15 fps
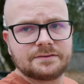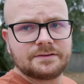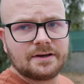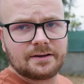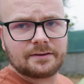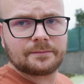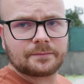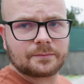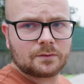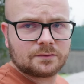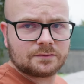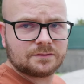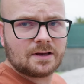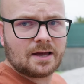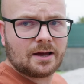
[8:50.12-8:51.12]
is the
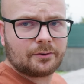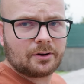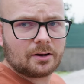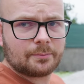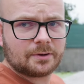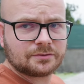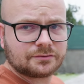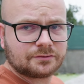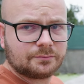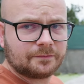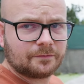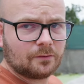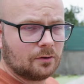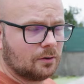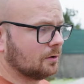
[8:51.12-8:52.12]
area I mentioned
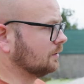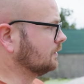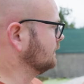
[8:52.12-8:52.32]
before.